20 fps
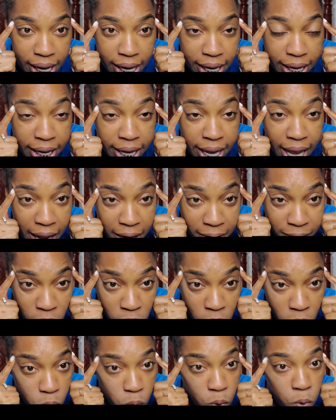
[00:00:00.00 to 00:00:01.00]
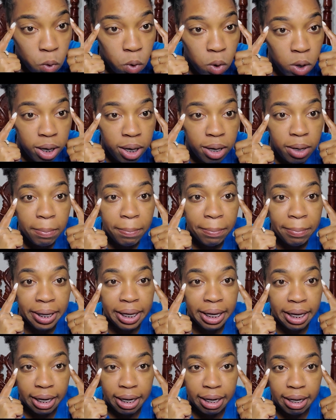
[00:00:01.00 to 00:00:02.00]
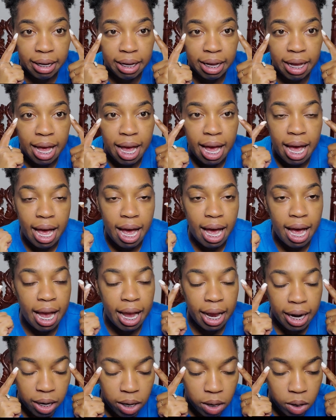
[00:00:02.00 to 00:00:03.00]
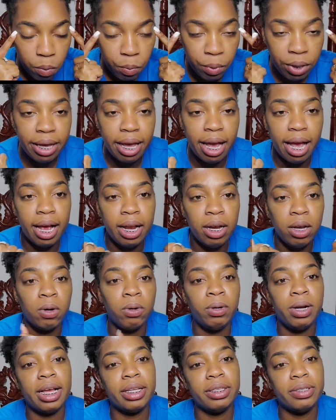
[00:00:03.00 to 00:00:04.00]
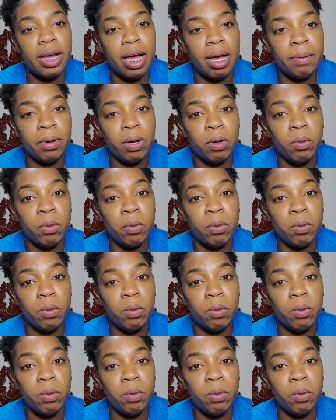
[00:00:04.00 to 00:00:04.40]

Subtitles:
we have our whole being, and we can't allow that to happen.